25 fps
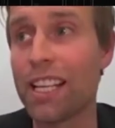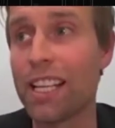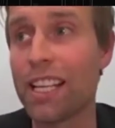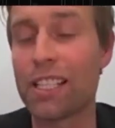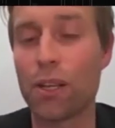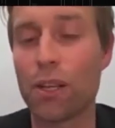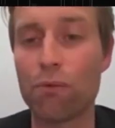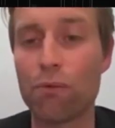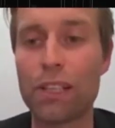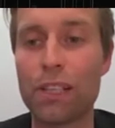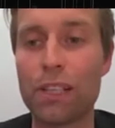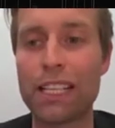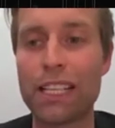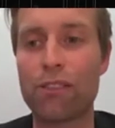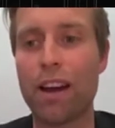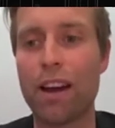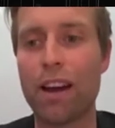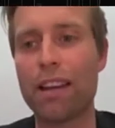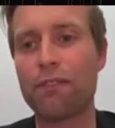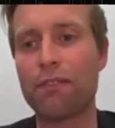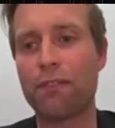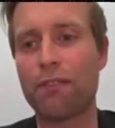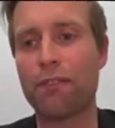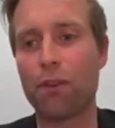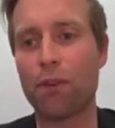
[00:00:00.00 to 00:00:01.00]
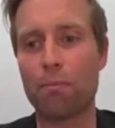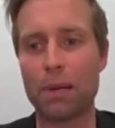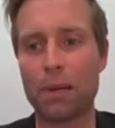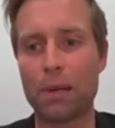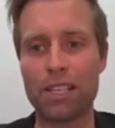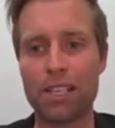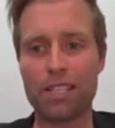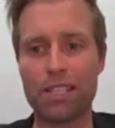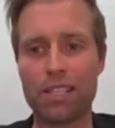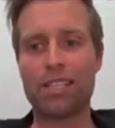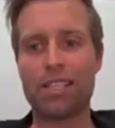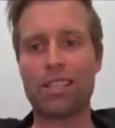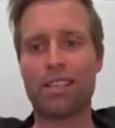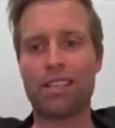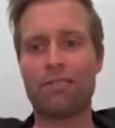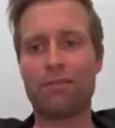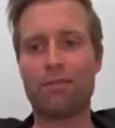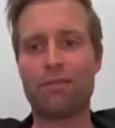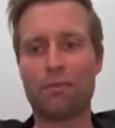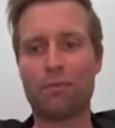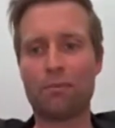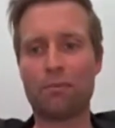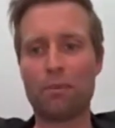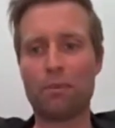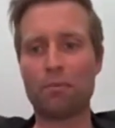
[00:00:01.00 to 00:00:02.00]
So really great because
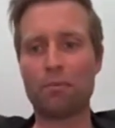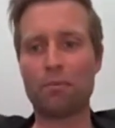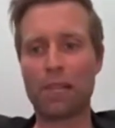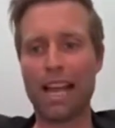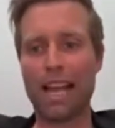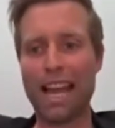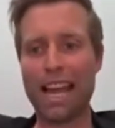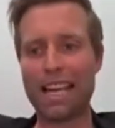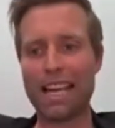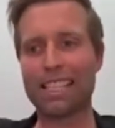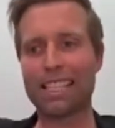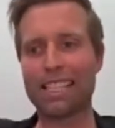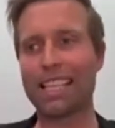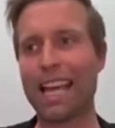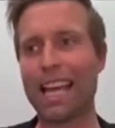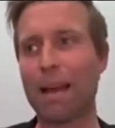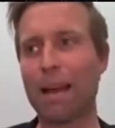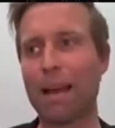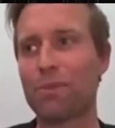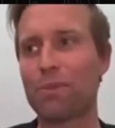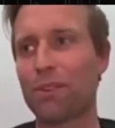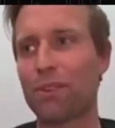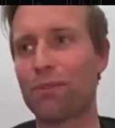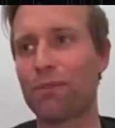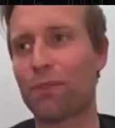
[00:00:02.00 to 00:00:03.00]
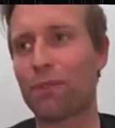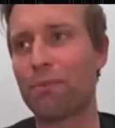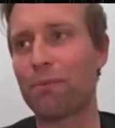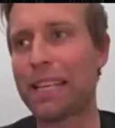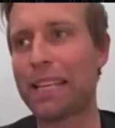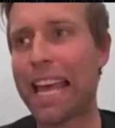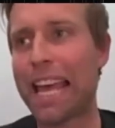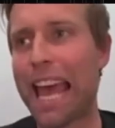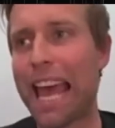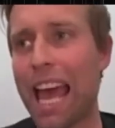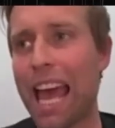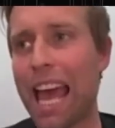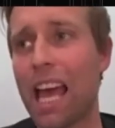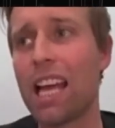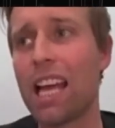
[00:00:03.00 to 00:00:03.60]
it's from a plane captured from the air.